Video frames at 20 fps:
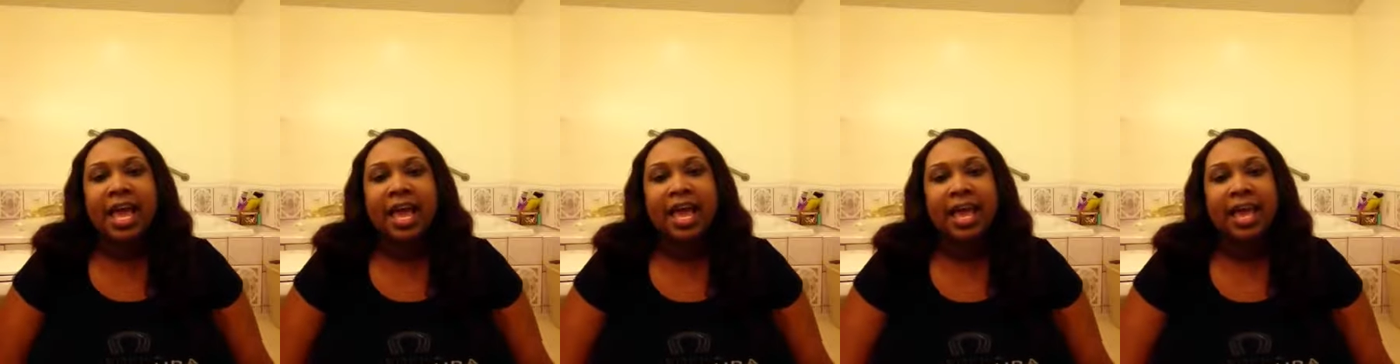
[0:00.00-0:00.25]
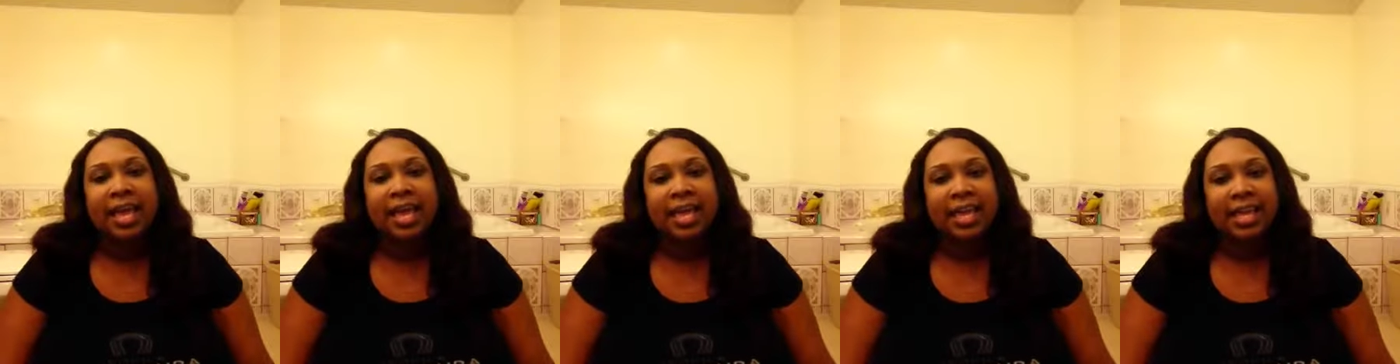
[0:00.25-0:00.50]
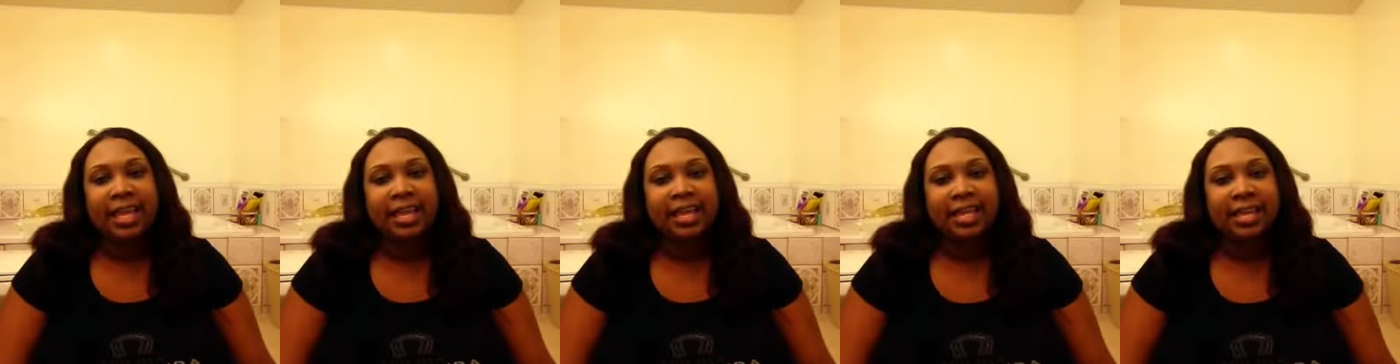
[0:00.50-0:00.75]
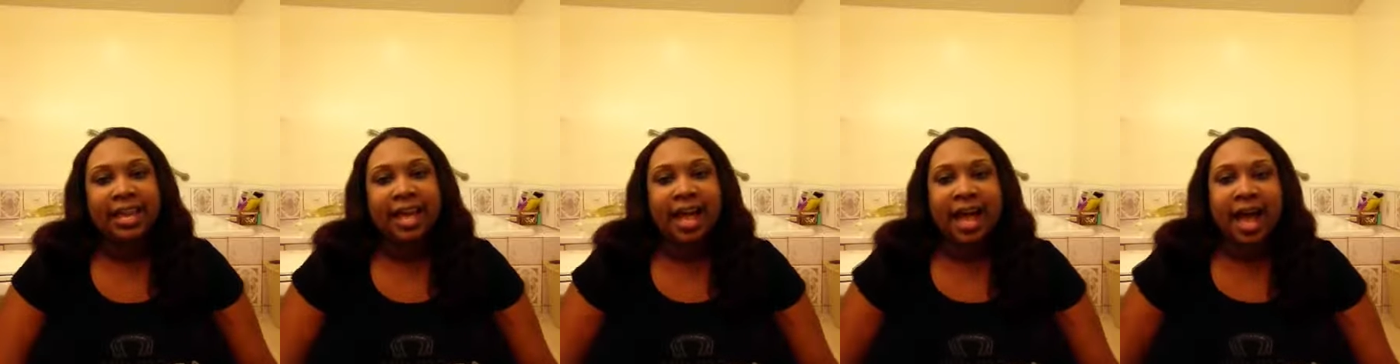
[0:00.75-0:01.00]
and
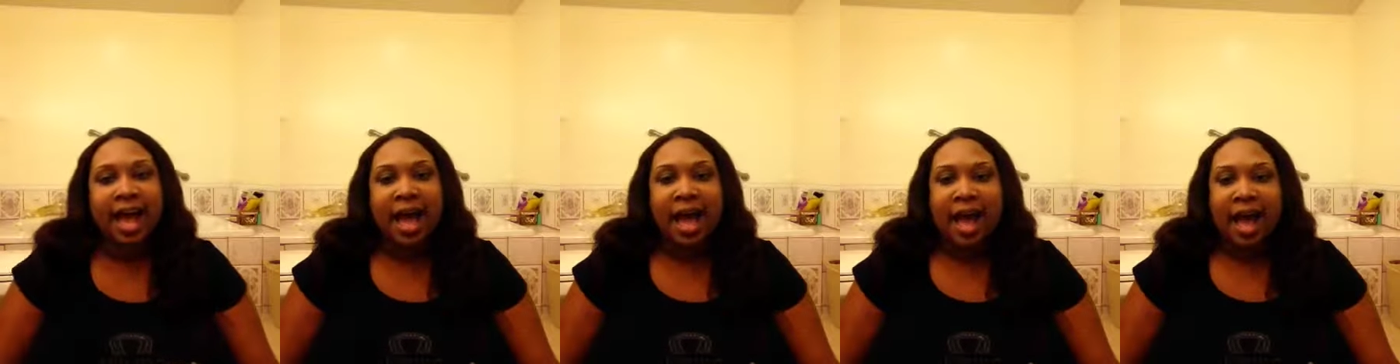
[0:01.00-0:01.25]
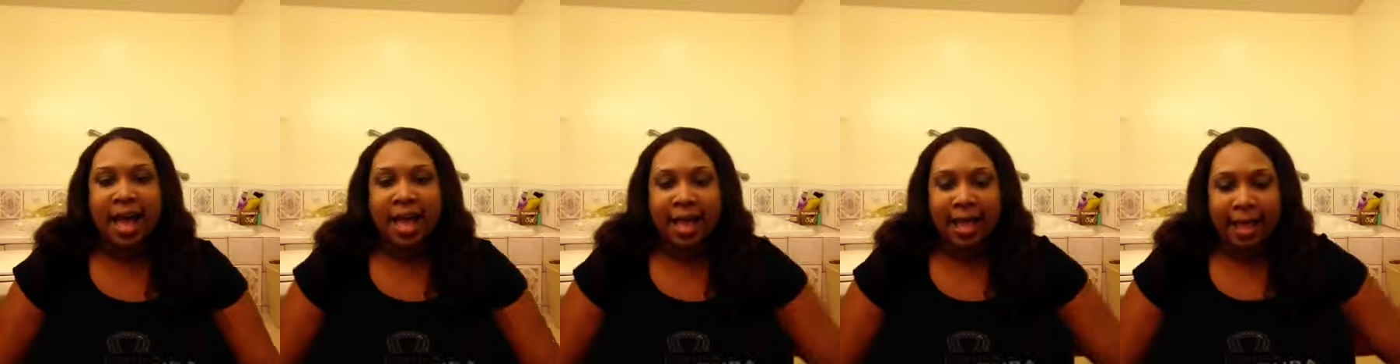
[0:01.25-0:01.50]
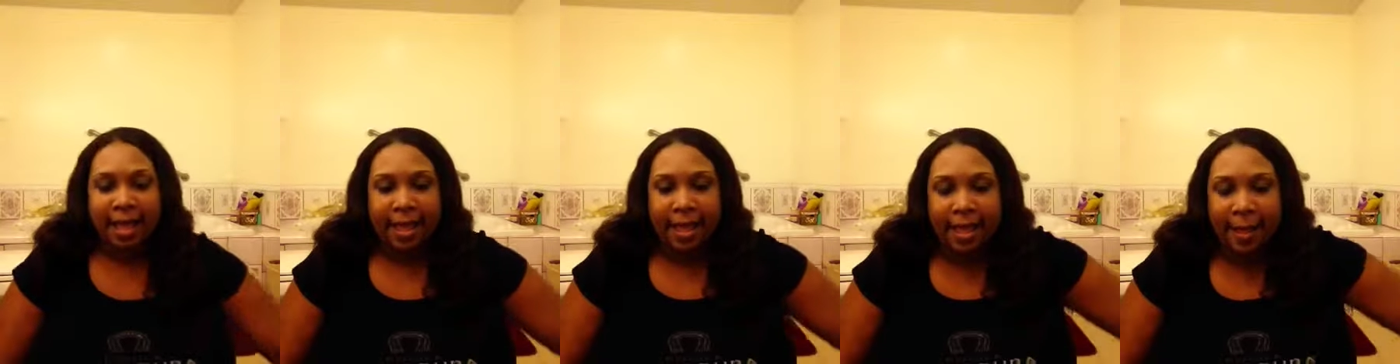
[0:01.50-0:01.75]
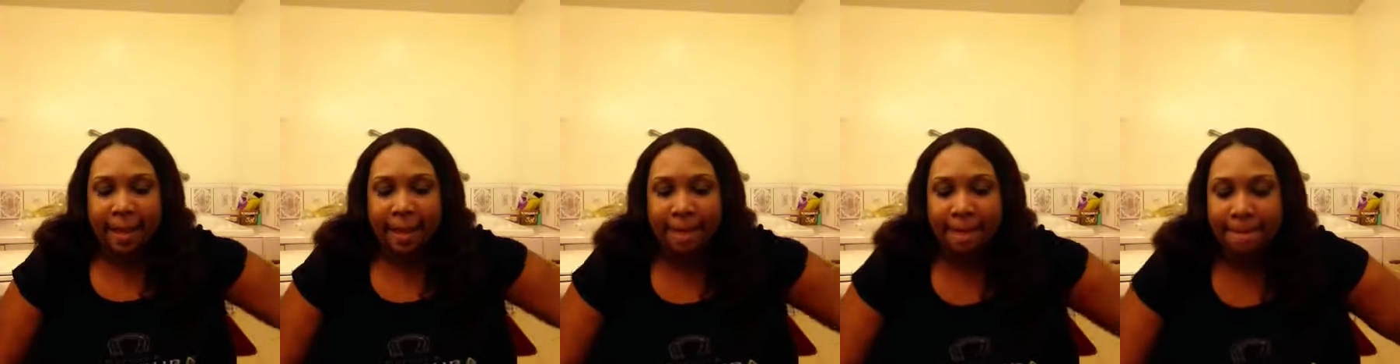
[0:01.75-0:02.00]

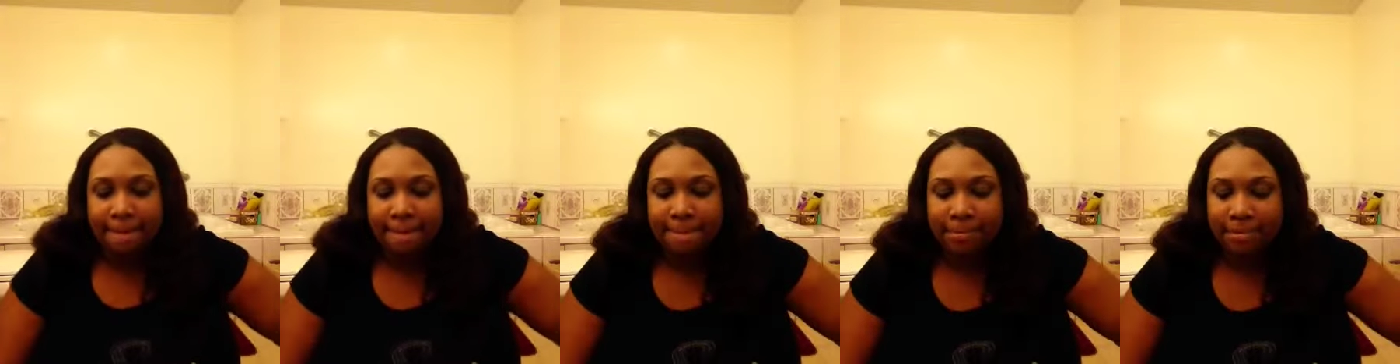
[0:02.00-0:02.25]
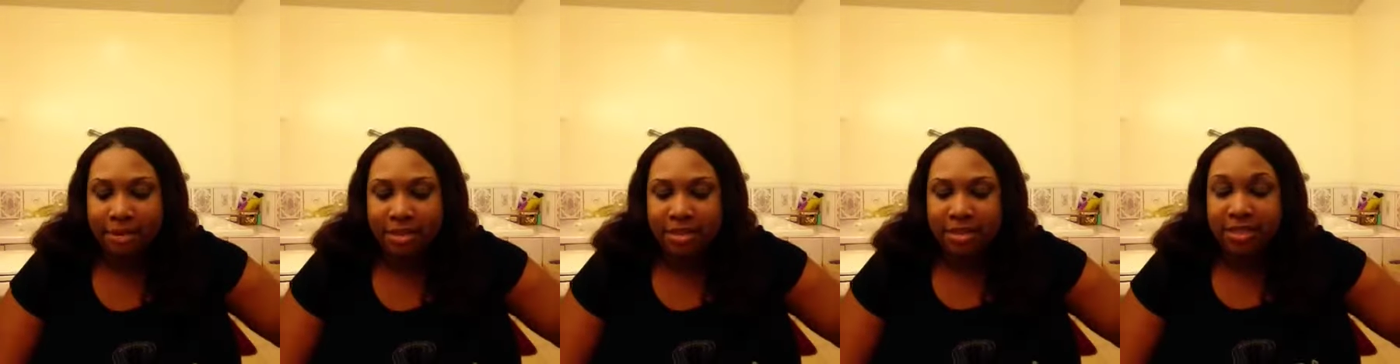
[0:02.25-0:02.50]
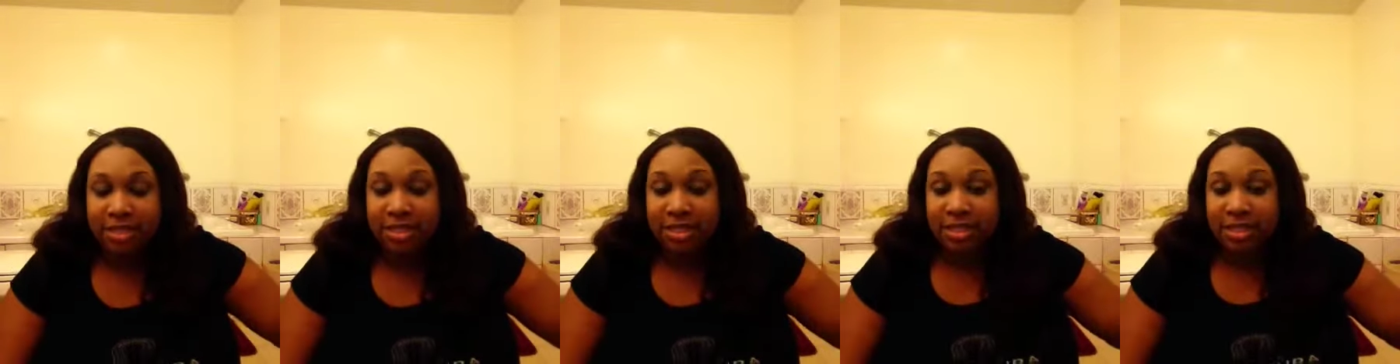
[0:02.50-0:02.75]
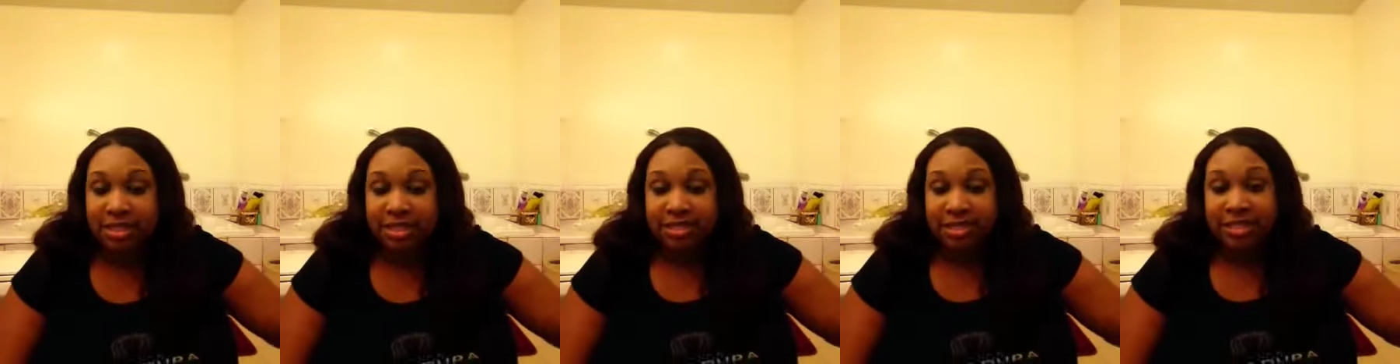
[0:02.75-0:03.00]
I
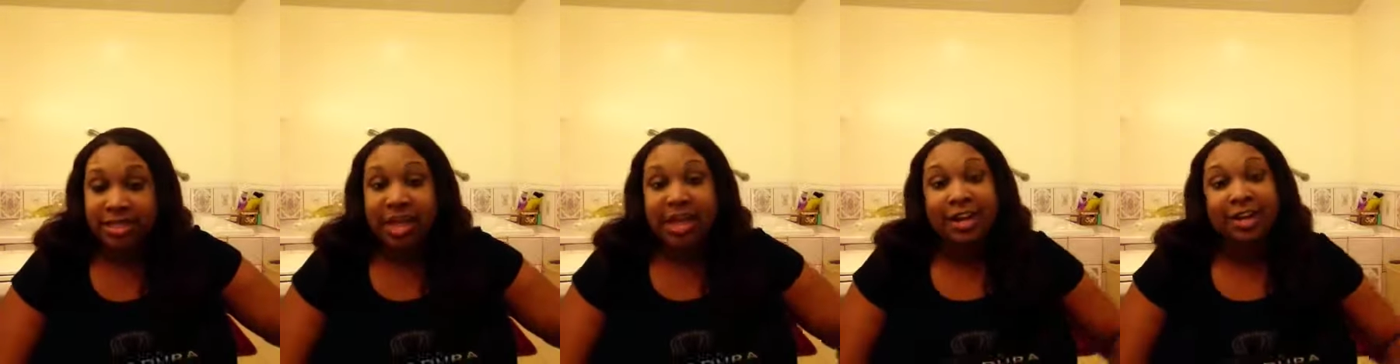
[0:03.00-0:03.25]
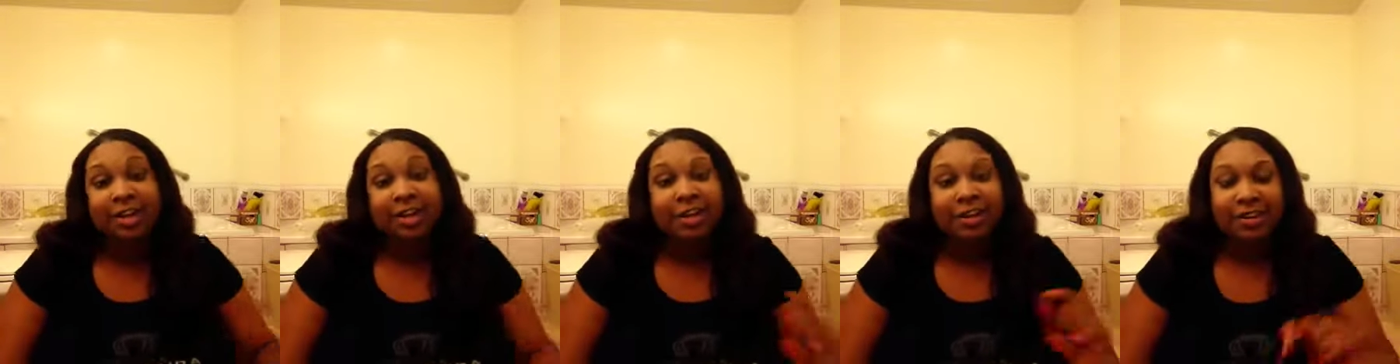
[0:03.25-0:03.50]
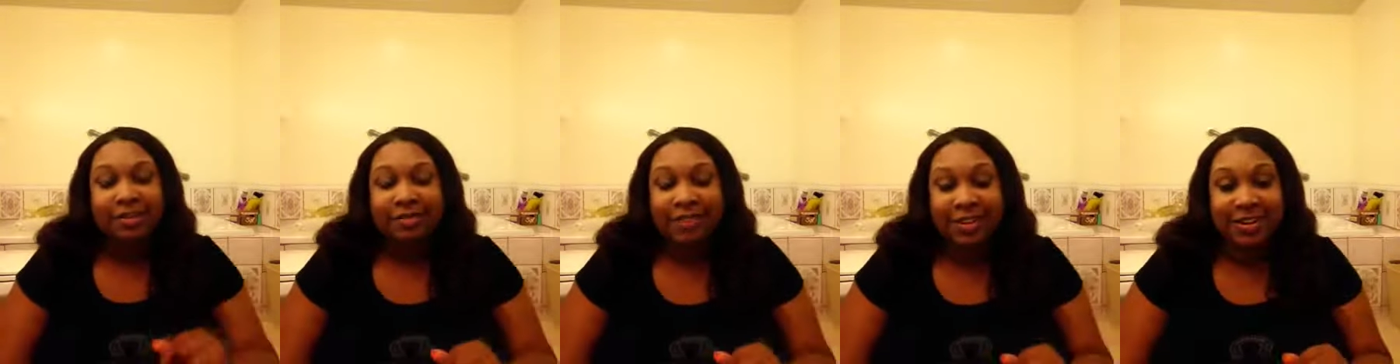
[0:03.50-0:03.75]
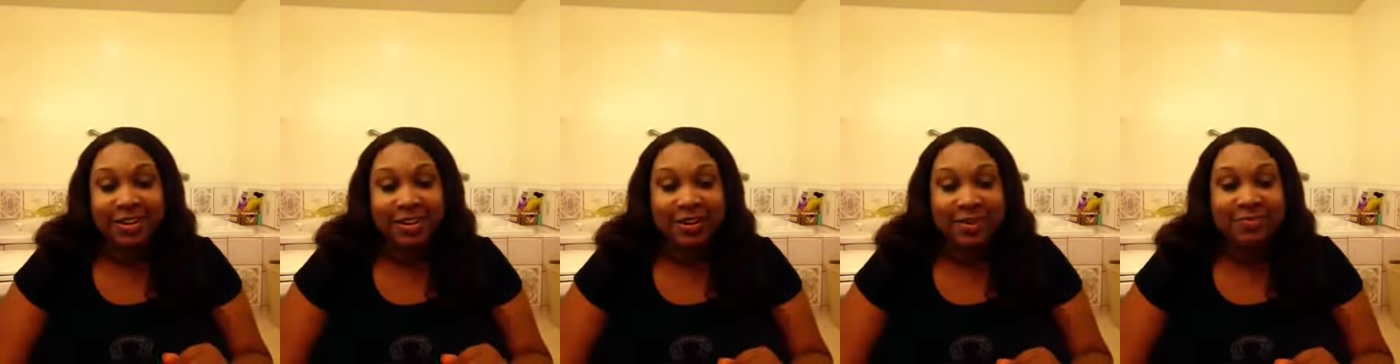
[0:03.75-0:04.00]
so decided on a
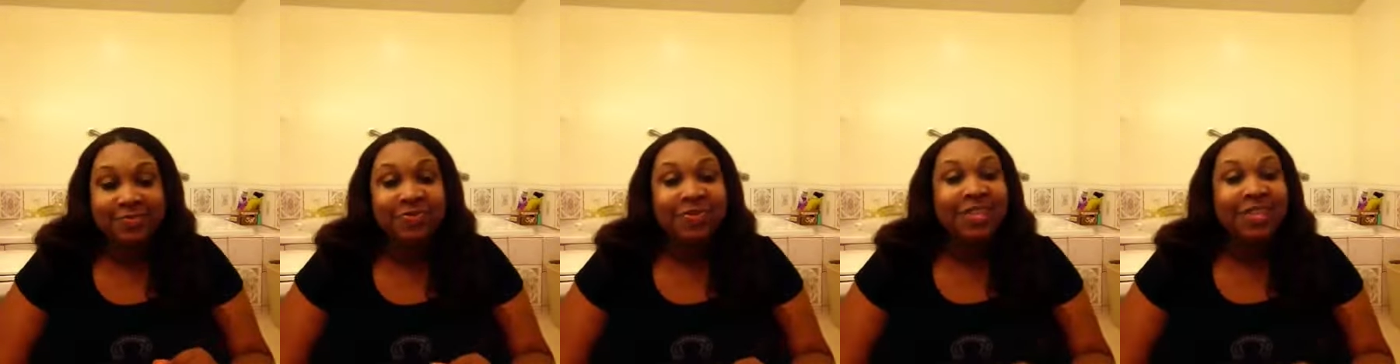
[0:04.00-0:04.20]
vendor.